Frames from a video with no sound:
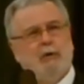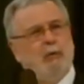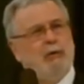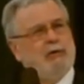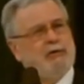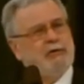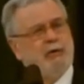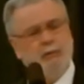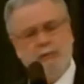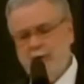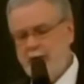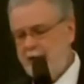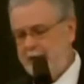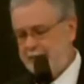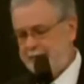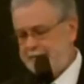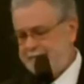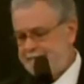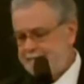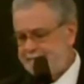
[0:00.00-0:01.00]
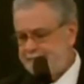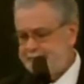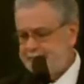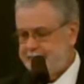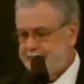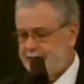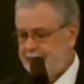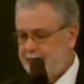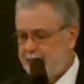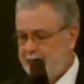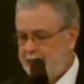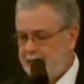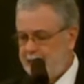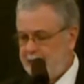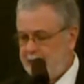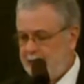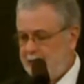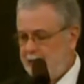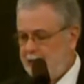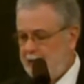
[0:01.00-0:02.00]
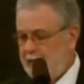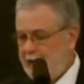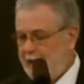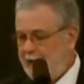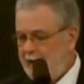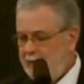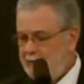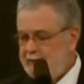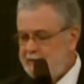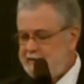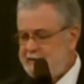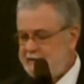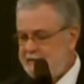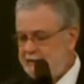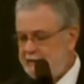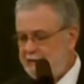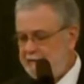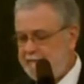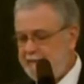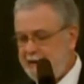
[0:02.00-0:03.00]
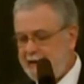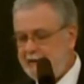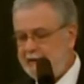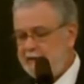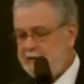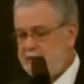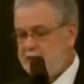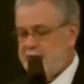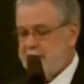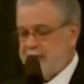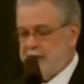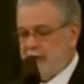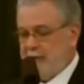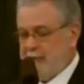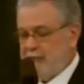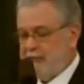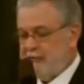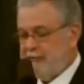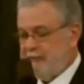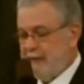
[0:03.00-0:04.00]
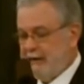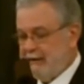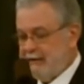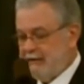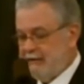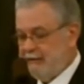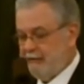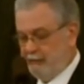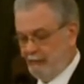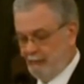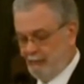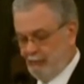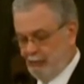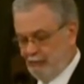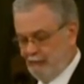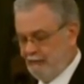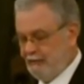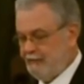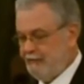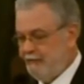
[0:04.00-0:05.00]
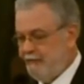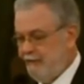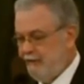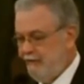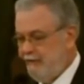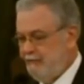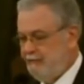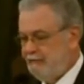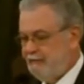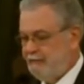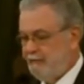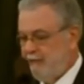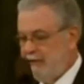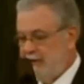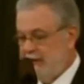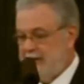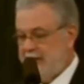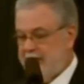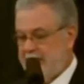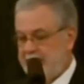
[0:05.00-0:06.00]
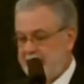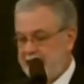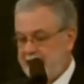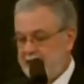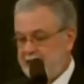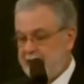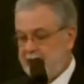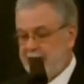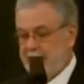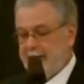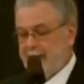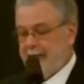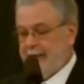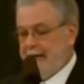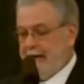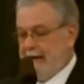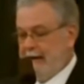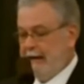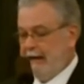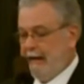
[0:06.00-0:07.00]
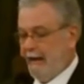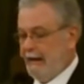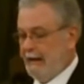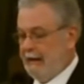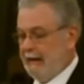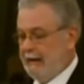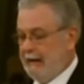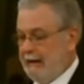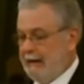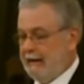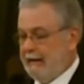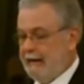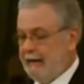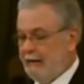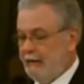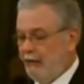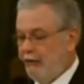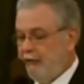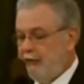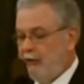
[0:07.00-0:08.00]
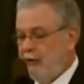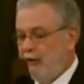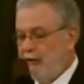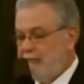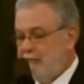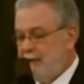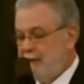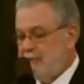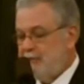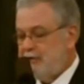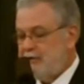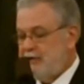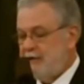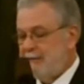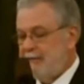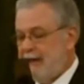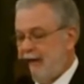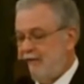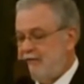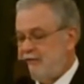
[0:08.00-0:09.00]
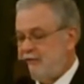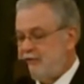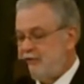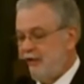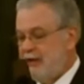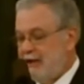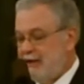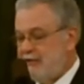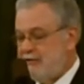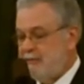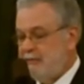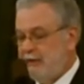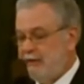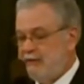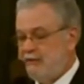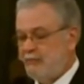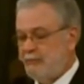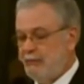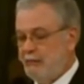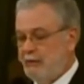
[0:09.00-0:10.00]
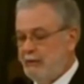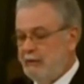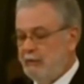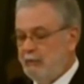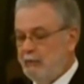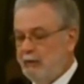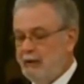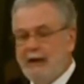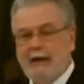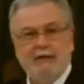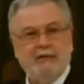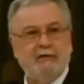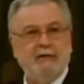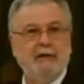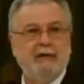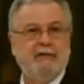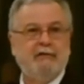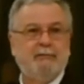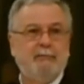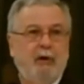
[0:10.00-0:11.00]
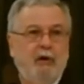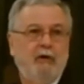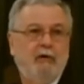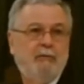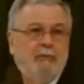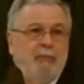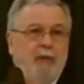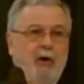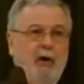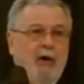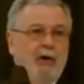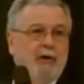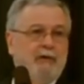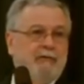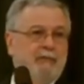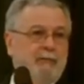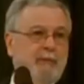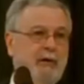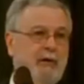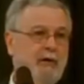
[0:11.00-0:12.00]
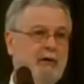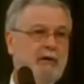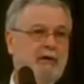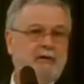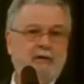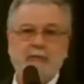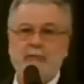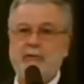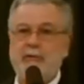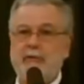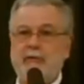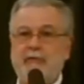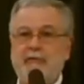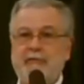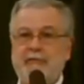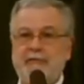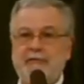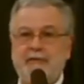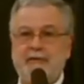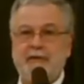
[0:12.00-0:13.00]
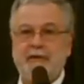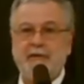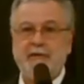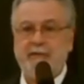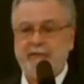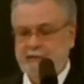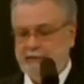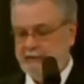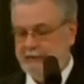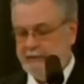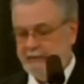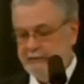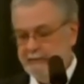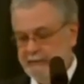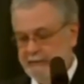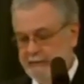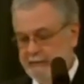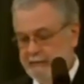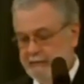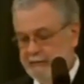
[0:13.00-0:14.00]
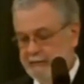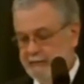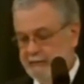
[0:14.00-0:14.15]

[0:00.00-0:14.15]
So what's going on? How is it that our values and our perspective are a perfect fit for millions? And although our membership hasn't changed much, we're actually a smaller part of America than we were 50 years ago.